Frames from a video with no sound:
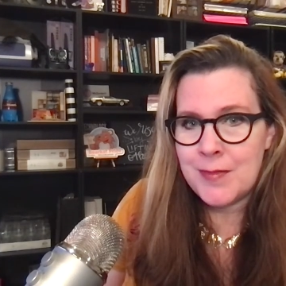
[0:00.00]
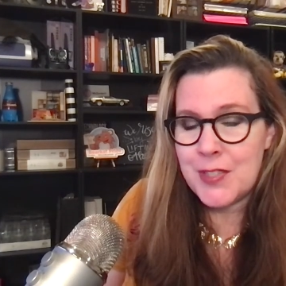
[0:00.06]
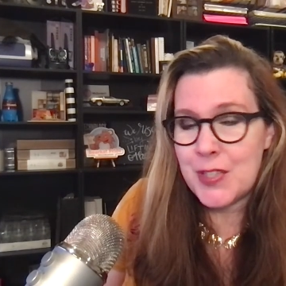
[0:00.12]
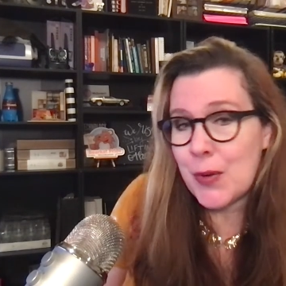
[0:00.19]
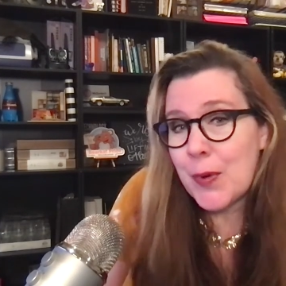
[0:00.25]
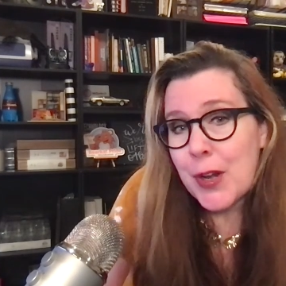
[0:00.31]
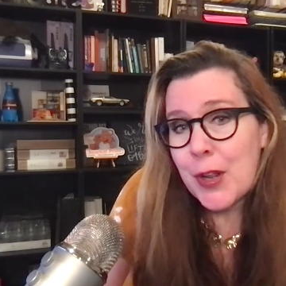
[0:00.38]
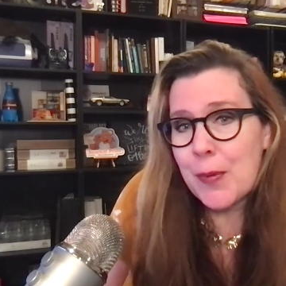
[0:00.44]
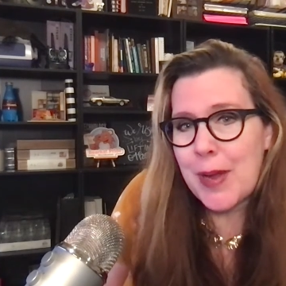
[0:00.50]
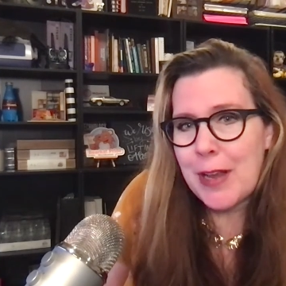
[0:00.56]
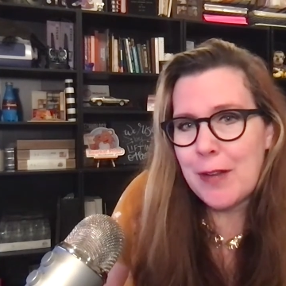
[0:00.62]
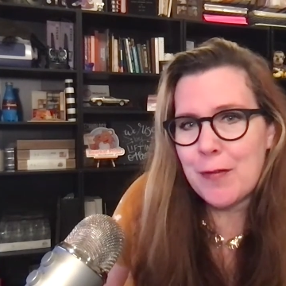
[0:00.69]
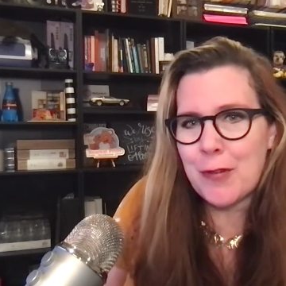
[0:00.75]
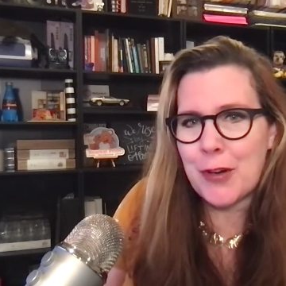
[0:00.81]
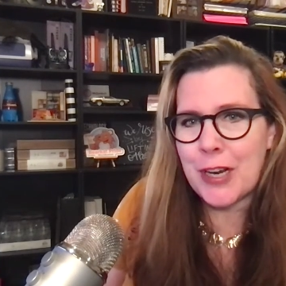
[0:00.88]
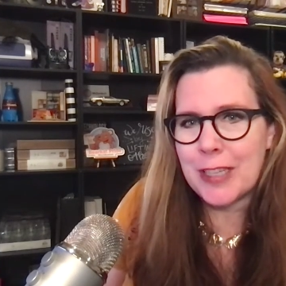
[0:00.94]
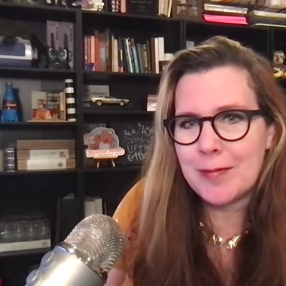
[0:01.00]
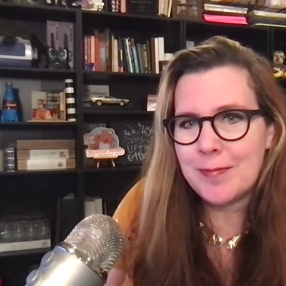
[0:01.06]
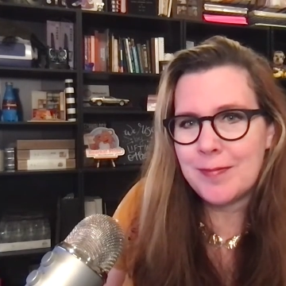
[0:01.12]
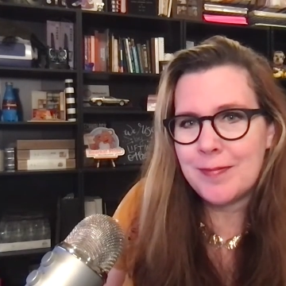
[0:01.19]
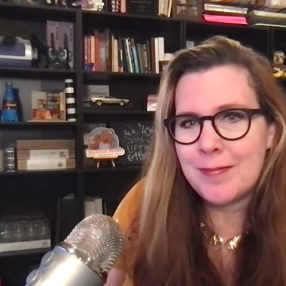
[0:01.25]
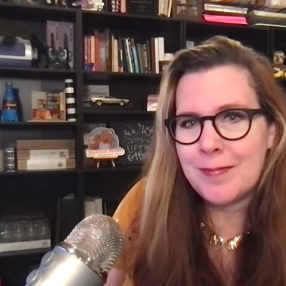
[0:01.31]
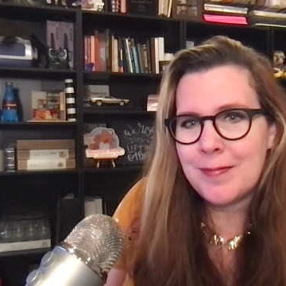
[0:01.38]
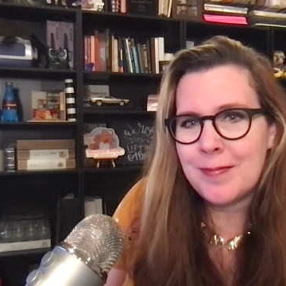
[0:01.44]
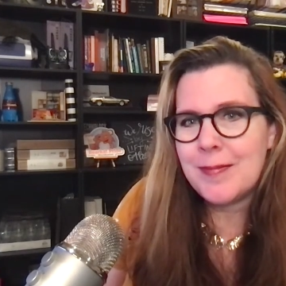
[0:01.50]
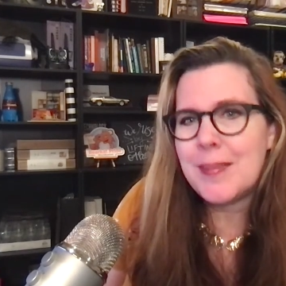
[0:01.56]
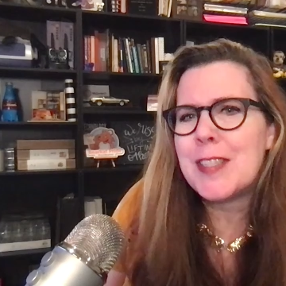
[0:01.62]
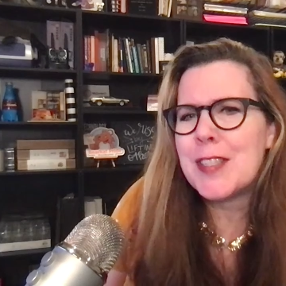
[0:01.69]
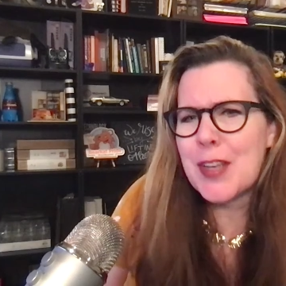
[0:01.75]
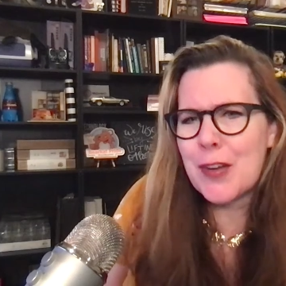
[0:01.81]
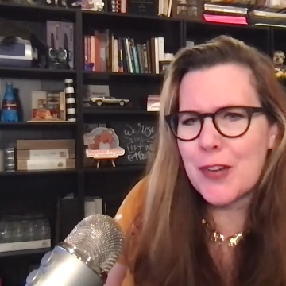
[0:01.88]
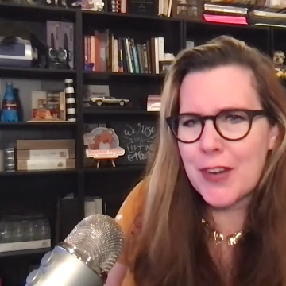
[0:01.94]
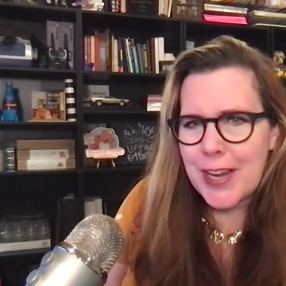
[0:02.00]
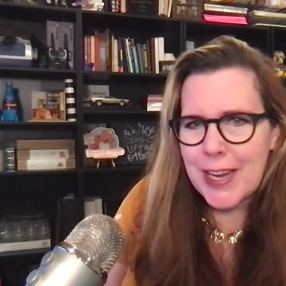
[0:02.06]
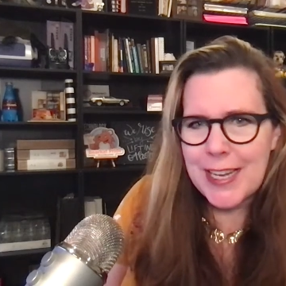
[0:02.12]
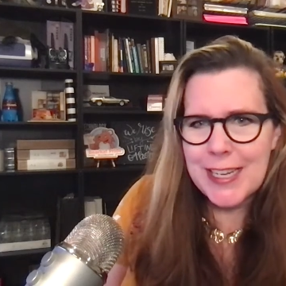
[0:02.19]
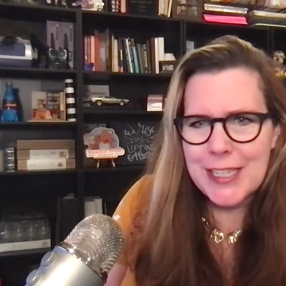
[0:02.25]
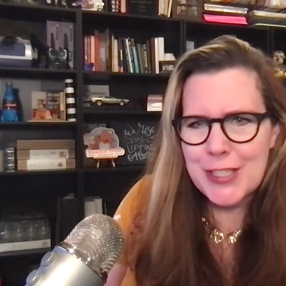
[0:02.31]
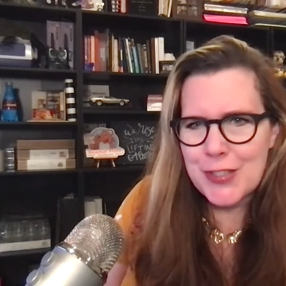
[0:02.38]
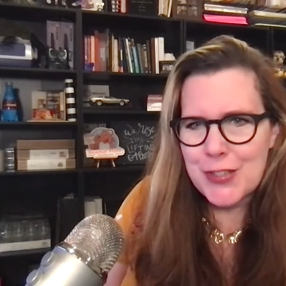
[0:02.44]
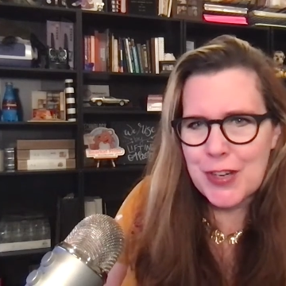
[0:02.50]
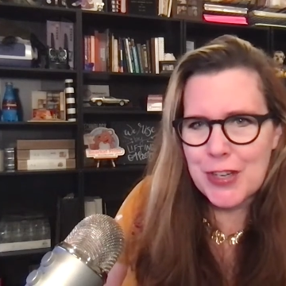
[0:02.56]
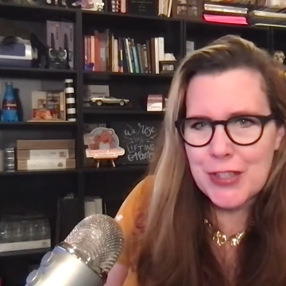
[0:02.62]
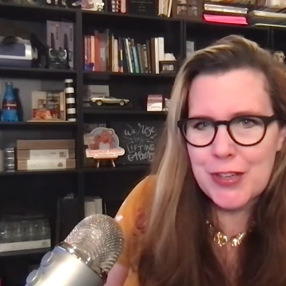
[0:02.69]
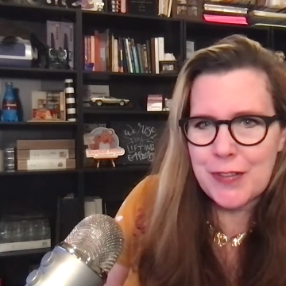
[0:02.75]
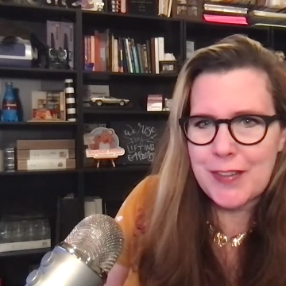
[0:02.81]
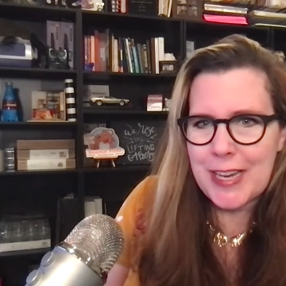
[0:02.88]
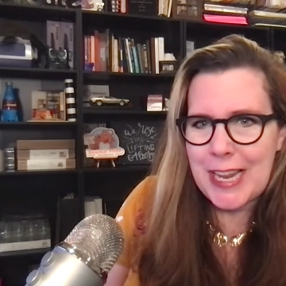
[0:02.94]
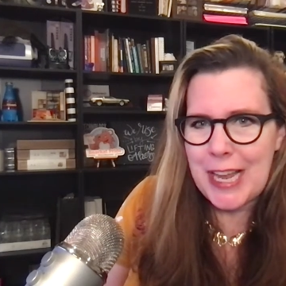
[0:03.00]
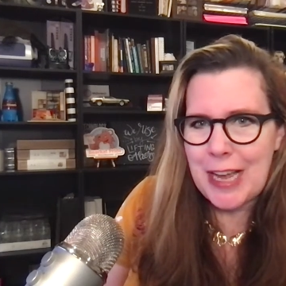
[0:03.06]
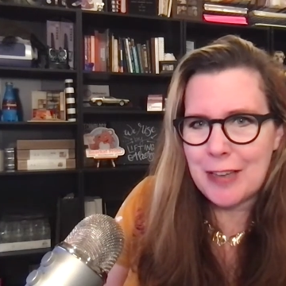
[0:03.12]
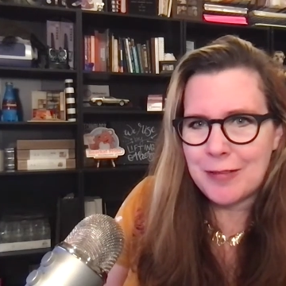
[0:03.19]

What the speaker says: So what are you waiting for? Let's go create an instructional video.